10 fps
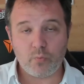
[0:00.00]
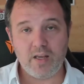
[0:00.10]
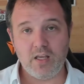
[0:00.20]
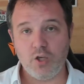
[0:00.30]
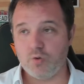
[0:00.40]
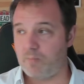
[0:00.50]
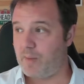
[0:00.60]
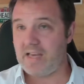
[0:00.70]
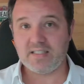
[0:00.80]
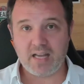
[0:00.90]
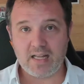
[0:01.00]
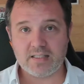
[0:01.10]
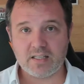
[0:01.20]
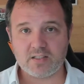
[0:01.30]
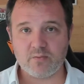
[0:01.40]
We use a base 10
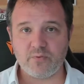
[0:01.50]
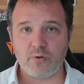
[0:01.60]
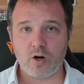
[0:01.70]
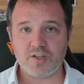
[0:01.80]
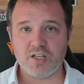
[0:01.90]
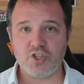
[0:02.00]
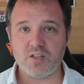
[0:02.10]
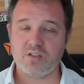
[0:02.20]
system for our digits.